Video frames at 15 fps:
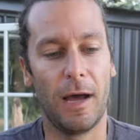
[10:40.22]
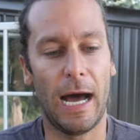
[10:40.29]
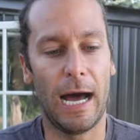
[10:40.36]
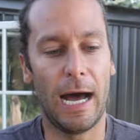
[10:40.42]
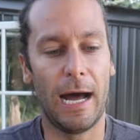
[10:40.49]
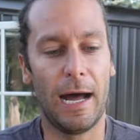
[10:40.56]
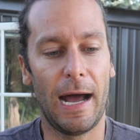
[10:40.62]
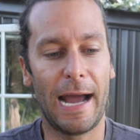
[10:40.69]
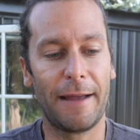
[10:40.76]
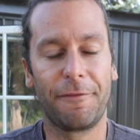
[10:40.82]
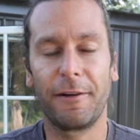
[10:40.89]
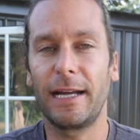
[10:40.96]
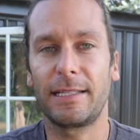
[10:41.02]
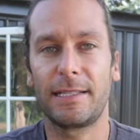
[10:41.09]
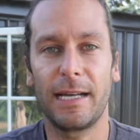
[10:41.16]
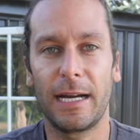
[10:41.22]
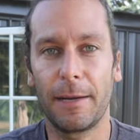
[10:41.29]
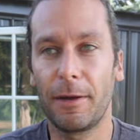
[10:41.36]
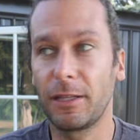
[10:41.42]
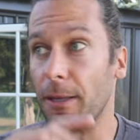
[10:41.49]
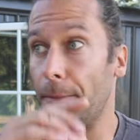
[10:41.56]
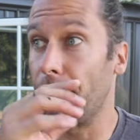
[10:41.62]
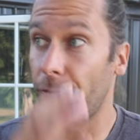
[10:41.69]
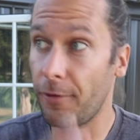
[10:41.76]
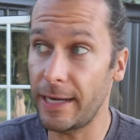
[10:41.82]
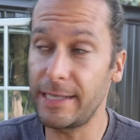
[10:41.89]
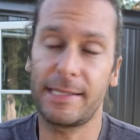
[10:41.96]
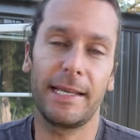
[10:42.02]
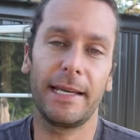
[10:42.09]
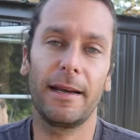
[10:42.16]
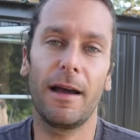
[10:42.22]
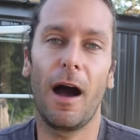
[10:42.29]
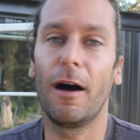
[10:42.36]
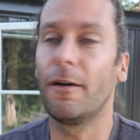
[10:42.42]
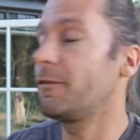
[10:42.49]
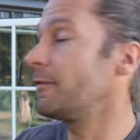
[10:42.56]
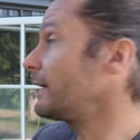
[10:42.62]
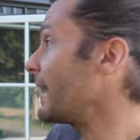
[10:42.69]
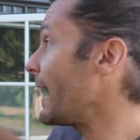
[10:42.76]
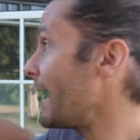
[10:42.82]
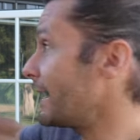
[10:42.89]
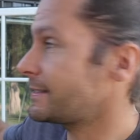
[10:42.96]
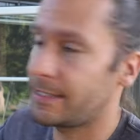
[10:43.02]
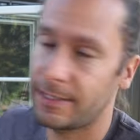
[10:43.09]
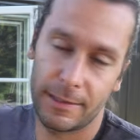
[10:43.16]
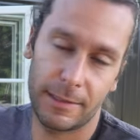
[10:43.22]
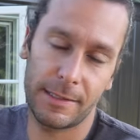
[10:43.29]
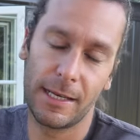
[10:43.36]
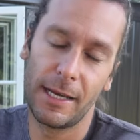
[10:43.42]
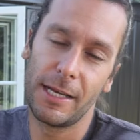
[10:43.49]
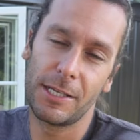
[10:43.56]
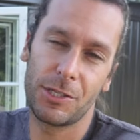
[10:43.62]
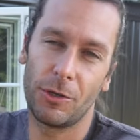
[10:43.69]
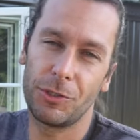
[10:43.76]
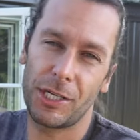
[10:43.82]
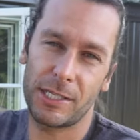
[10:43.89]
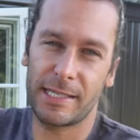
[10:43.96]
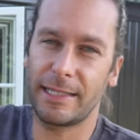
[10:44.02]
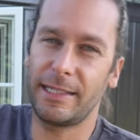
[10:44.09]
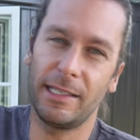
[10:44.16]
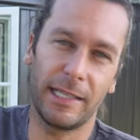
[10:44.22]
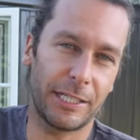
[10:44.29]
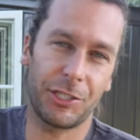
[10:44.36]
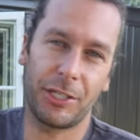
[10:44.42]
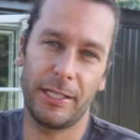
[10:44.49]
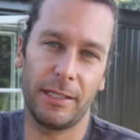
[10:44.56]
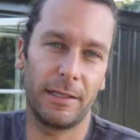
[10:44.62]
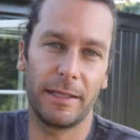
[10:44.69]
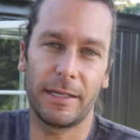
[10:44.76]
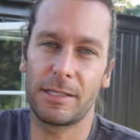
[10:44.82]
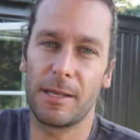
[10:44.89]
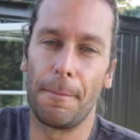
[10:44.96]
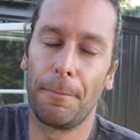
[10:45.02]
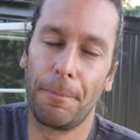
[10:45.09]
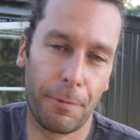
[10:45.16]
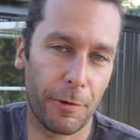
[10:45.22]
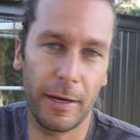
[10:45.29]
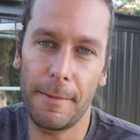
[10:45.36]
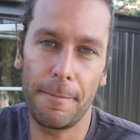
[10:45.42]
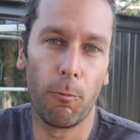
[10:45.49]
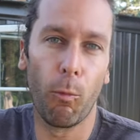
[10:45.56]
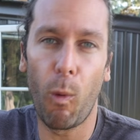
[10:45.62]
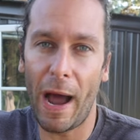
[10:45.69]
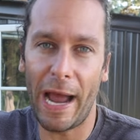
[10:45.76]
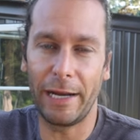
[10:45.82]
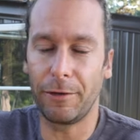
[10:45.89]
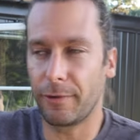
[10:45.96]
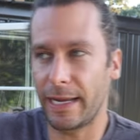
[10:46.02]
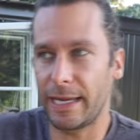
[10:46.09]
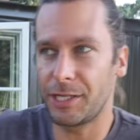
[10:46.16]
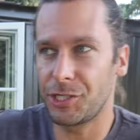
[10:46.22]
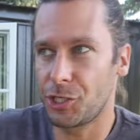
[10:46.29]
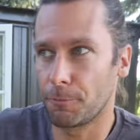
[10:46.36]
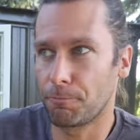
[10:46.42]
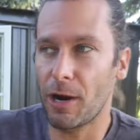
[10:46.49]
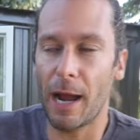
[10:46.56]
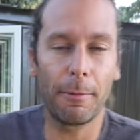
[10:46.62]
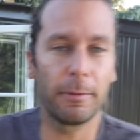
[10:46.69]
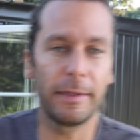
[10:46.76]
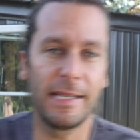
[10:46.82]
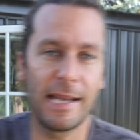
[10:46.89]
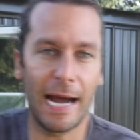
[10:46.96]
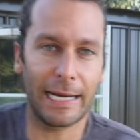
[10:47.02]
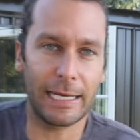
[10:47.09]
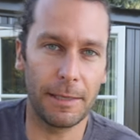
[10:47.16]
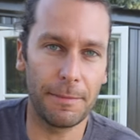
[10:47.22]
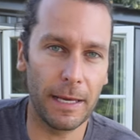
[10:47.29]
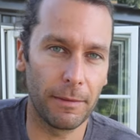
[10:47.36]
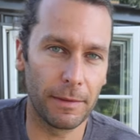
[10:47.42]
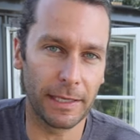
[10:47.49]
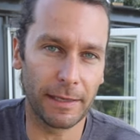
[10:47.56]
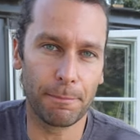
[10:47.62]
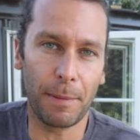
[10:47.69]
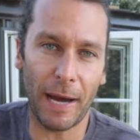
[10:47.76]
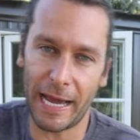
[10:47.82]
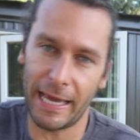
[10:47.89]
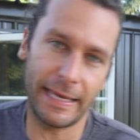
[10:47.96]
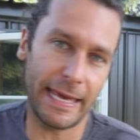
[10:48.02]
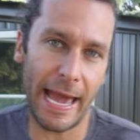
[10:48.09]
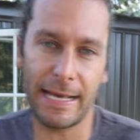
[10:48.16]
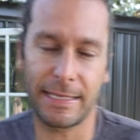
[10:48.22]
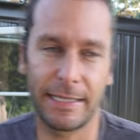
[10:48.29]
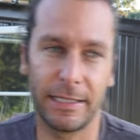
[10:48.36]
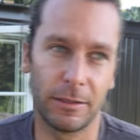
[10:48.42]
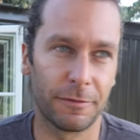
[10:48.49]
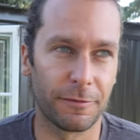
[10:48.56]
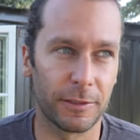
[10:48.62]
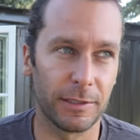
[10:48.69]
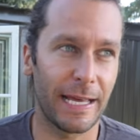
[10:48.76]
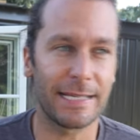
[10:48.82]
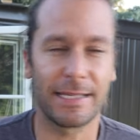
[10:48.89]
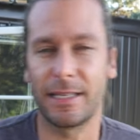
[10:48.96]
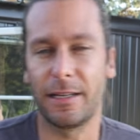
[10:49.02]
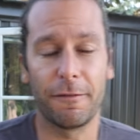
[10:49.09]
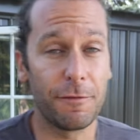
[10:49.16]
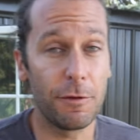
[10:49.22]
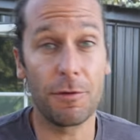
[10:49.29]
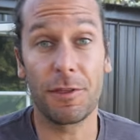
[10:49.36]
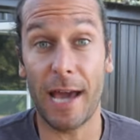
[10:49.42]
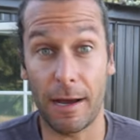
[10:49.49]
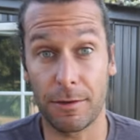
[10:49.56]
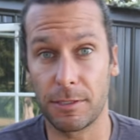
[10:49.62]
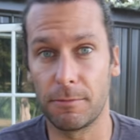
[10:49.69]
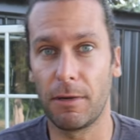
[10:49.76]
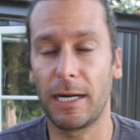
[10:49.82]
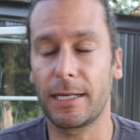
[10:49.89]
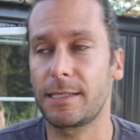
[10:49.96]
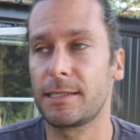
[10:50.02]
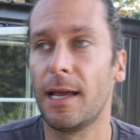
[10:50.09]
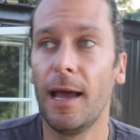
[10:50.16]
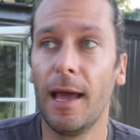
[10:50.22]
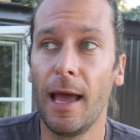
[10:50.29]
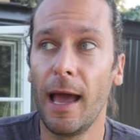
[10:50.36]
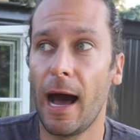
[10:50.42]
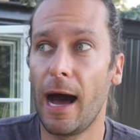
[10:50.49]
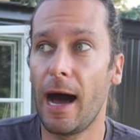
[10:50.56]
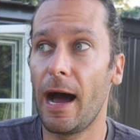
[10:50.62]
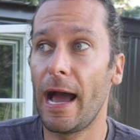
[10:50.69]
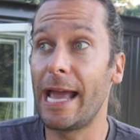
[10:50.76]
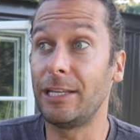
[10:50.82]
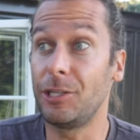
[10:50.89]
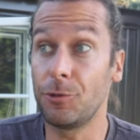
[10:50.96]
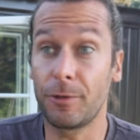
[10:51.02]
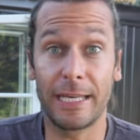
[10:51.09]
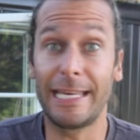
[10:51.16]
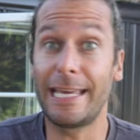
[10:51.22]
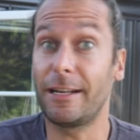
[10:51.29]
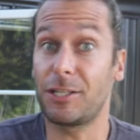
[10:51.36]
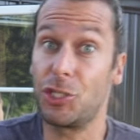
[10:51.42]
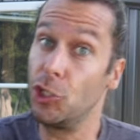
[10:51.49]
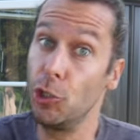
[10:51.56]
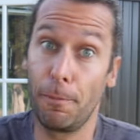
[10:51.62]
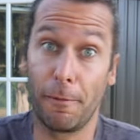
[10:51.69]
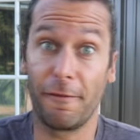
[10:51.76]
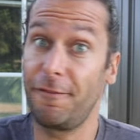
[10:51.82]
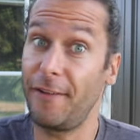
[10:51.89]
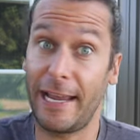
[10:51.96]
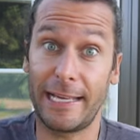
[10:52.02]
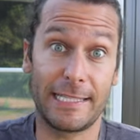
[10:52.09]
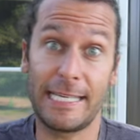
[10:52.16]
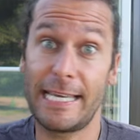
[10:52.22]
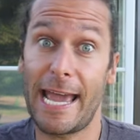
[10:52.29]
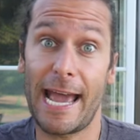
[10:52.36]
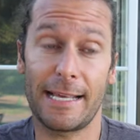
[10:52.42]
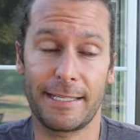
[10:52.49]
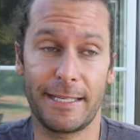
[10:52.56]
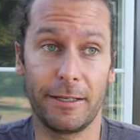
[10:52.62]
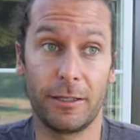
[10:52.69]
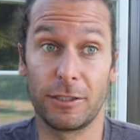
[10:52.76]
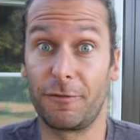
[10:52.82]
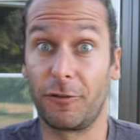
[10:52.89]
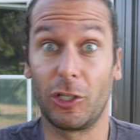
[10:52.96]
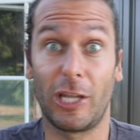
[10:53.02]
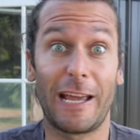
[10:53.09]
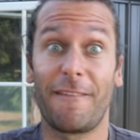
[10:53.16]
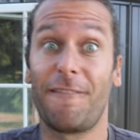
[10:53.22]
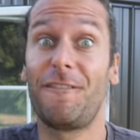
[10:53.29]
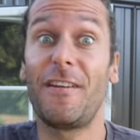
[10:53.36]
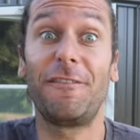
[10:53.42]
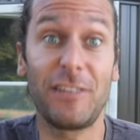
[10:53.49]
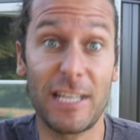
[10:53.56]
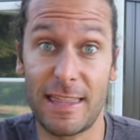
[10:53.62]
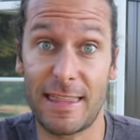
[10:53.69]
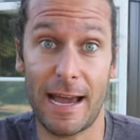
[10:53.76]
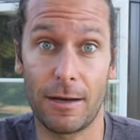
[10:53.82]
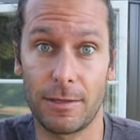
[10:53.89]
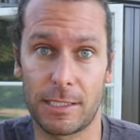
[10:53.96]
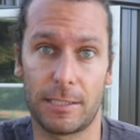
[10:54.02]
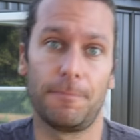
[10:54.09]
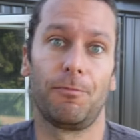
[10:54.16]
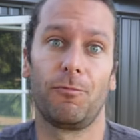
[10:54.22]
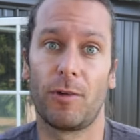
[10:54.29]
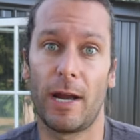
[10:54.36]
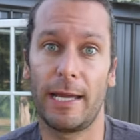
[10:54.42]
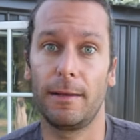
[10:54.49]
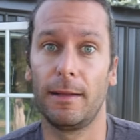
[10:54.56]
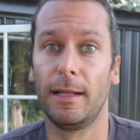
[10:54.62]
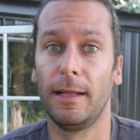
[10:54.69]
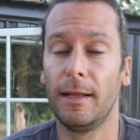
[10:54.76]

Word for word: Uh, I forgot to talk about the pricing of gas kilns. So just like the electric kiln, there's a pretty wide range. You're probably not gonna be able to buy a gas kiln for less than a few thousand bucks. Uh, and you can get super fancy gas kilns for like 50,000, right?